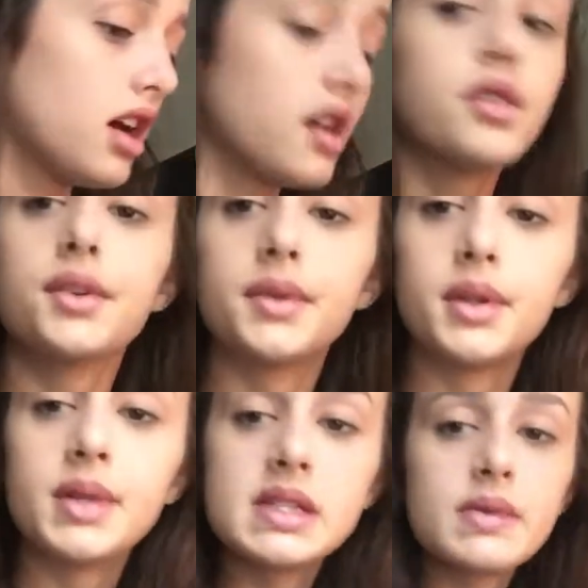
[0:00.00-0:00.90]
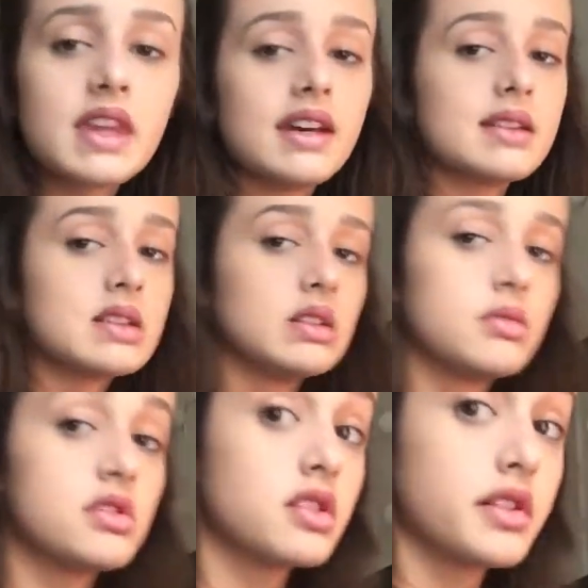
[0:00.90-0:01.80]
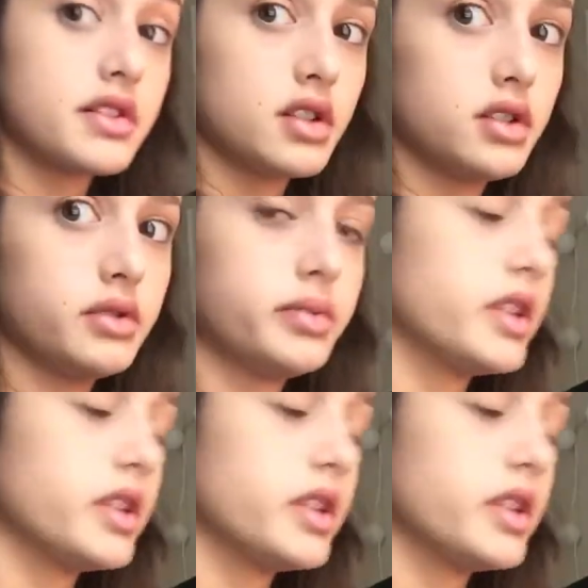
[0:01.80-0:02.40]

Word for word: I don't know where I was with that, so I'm just gonna start a new